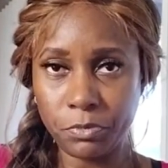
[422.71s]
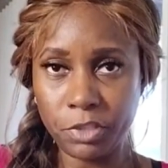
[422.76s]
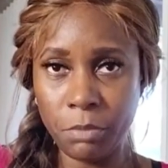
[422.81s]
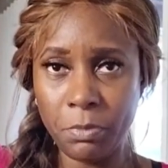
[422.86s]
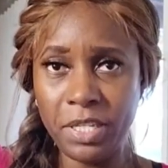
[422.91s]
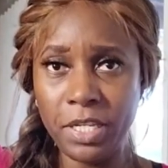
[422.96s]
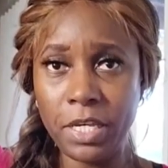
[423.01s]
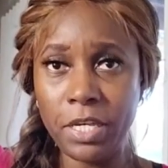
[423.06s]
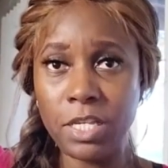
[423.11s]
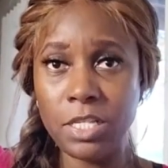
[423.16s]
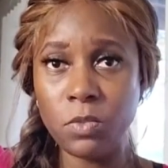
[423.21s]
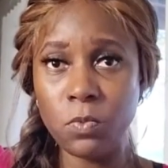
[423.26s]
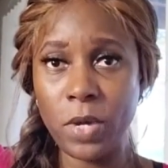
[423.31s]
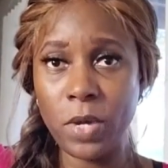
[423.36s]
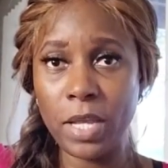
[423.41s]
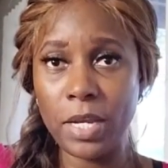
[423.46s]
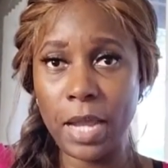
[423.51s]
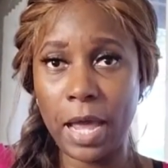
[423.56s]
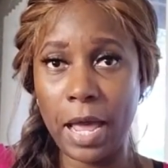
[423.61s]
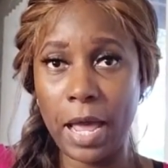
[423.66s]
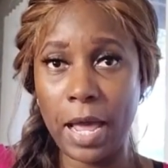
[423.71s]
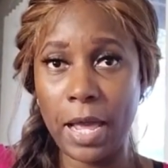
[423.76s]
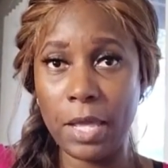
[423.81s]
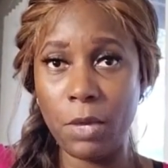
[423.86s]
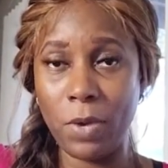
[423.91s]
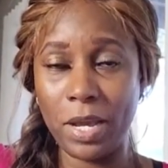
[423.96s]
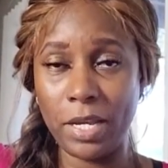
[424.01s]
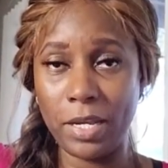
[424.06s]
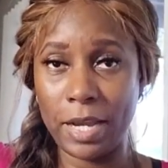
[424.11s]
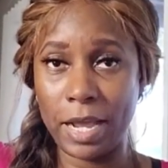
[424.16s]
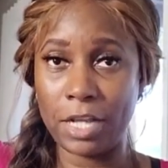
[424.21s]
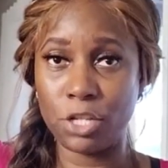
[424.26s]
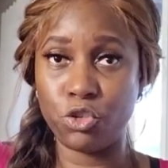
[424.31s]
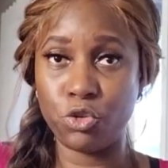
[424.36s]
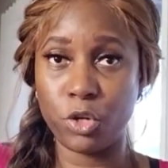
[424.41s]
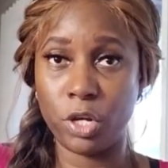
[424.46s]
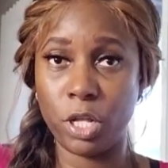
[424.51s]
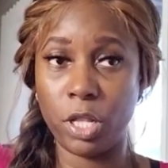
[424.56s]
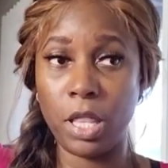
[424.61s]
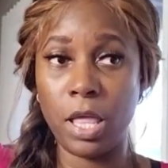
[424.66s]
Because when I went
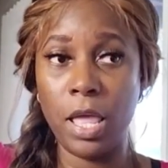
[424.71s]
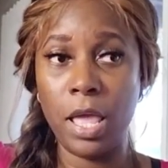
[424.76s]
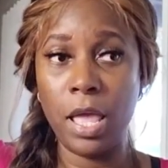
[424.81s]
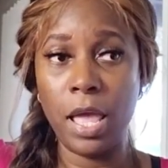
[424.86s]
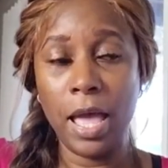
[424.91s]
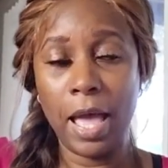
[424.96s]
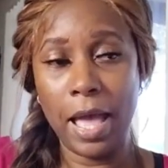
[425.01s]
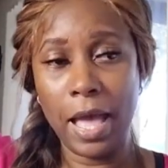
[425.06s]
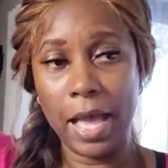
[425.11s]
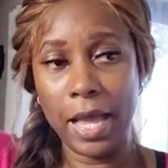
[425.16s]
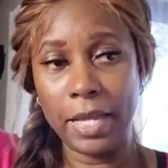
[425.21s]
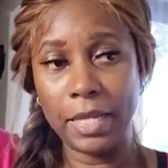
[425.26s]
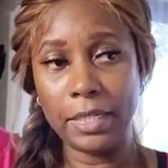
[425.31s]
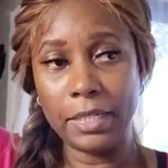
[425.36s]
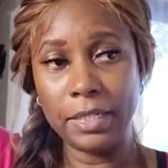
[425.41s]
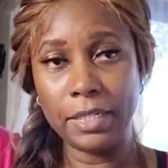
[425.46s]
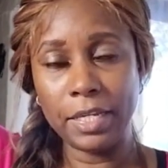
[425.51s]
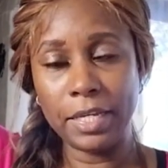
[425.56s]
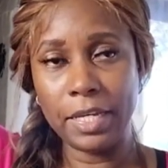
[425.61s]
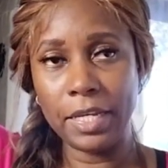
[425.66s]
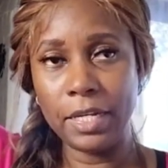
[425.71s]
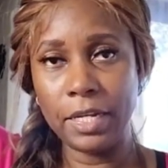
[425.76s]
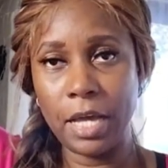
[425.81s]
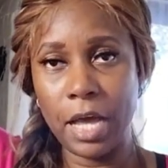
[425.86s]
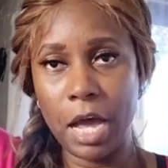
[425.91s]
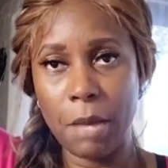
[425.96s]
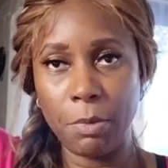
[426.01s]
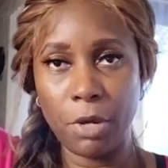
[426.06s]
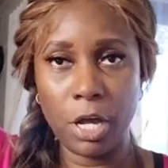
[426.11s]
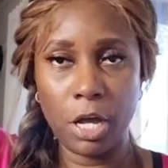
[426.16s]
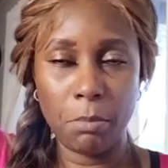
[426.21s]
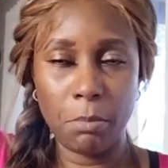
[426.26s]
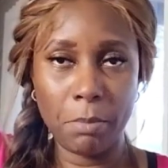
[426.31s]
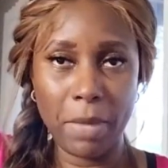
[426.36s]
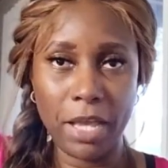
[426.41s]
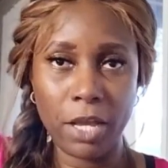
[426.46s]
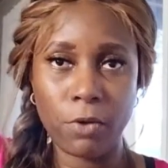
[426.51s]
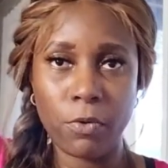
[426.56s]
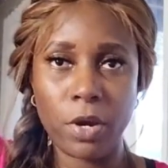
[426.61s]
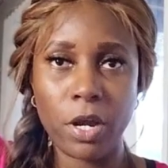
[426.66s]
natural, I did cut
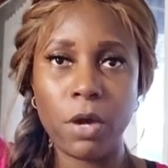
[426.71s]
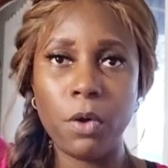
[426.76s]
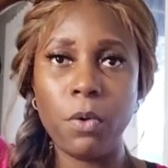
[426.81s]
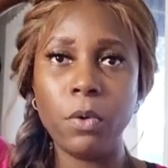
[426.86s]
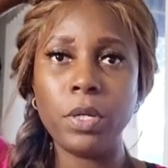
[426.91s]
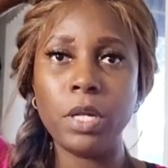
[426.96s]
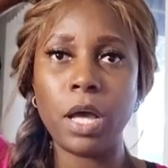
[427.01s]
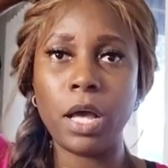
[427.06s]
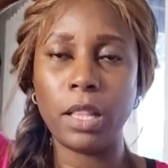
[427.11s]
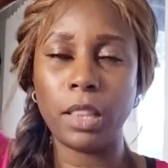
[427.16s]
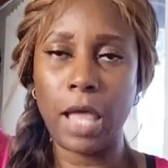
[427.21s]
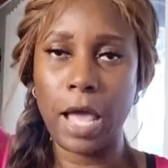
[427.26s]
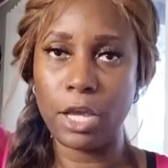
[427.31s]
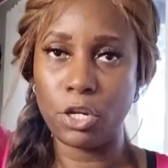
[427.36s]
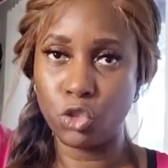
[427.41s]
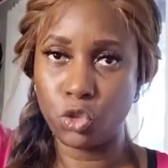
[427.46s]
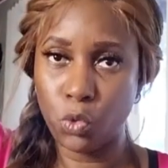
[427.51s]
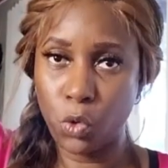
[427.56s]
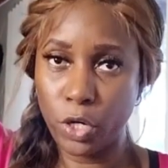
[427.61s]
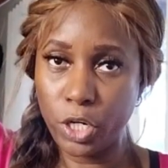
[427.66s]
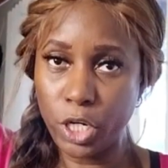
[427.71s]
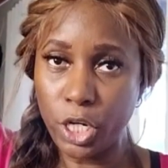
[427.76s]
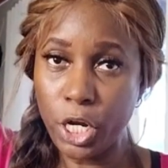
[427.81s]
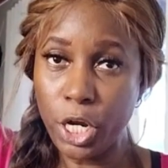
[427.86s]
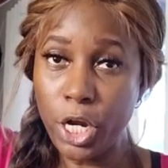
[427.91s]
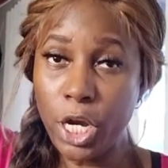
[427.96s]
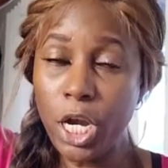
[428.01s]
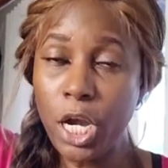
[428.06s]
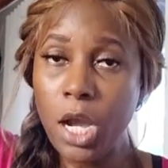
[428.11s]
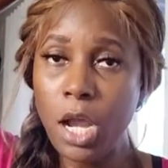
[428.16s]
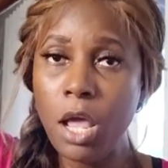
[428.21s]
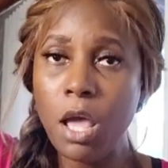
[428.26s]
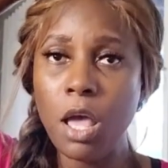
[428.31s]
my crown a lot shorter.